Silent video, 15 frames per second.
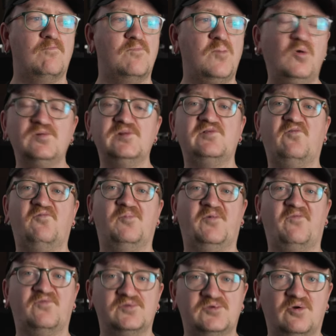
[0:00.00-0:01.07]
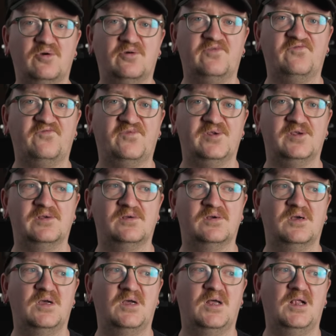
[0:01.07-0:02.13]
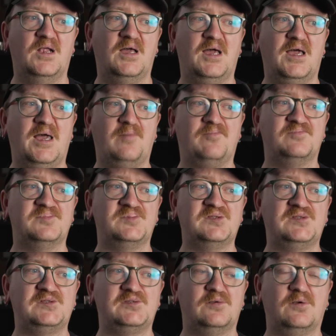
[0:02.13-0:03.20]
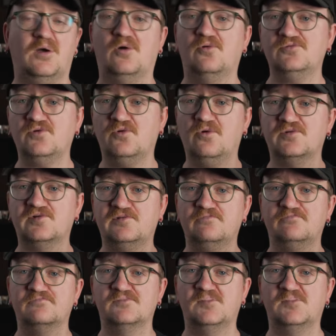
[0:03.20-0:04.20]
most of my photography happens outdoors.